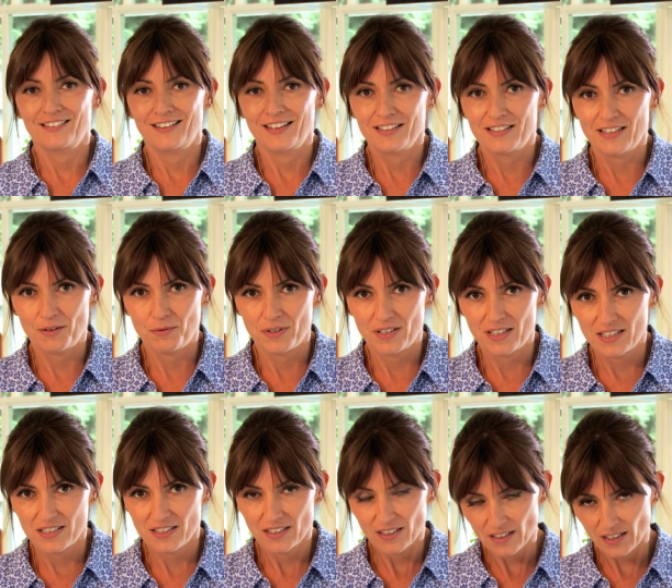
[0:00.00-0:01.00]
And I dealt with
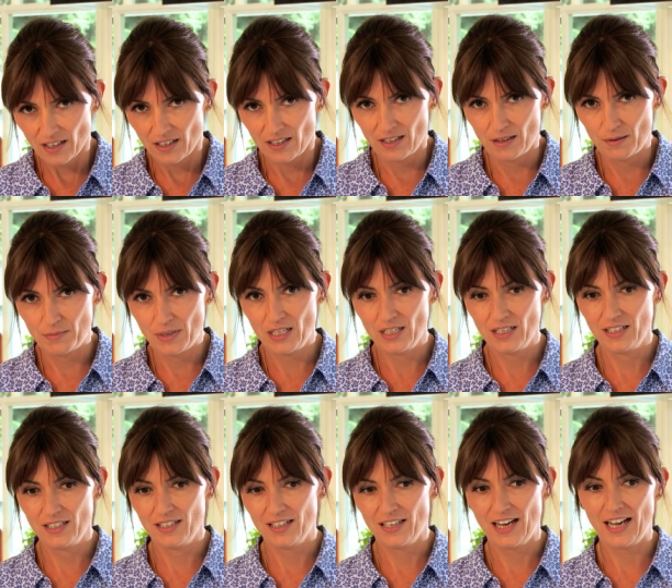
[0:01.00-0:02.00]
it um,
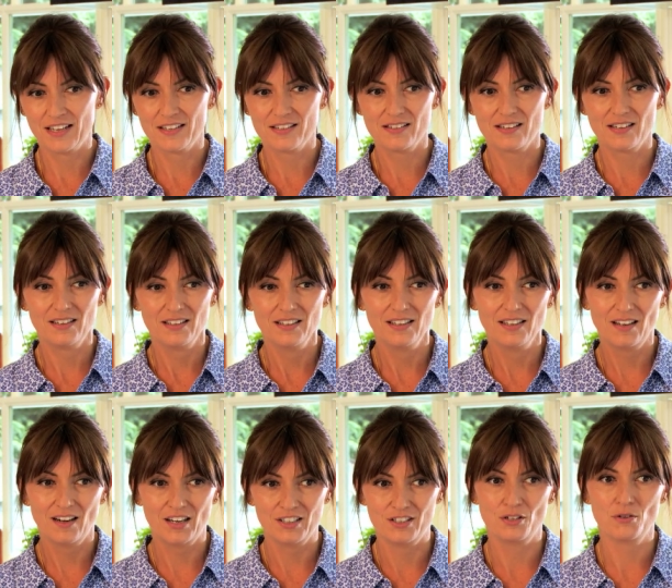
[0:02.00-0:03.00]
as
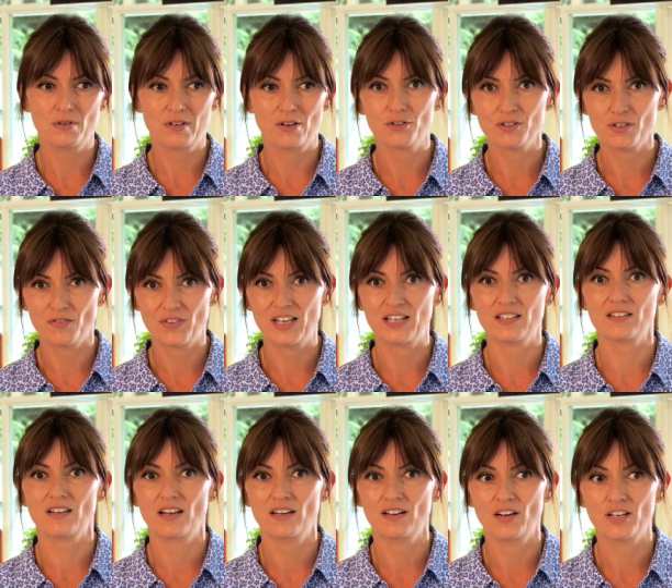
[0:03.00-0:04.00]
I do with lots of
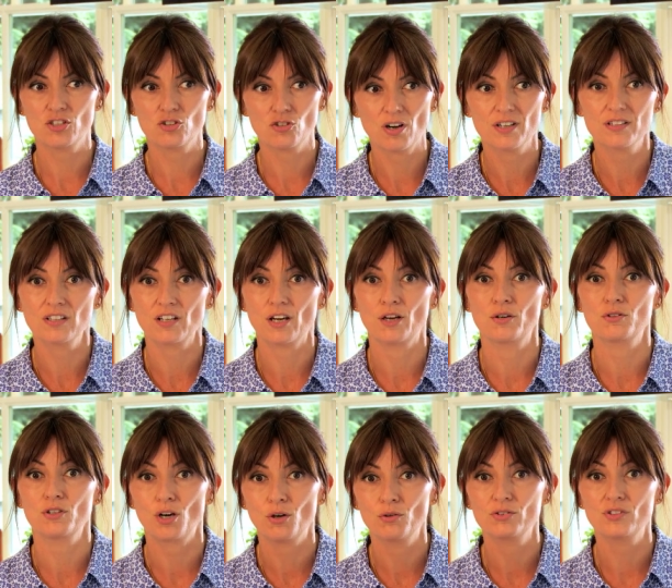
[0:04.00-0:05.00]
things. And I tried to go
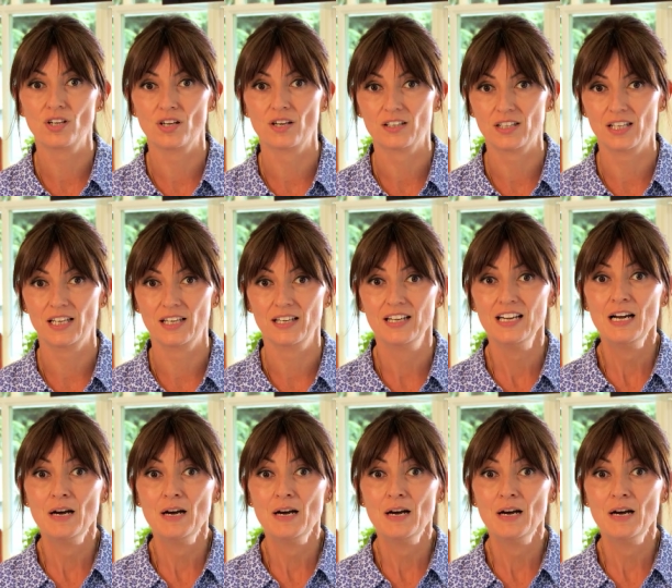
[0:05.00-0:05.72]
cold turkey.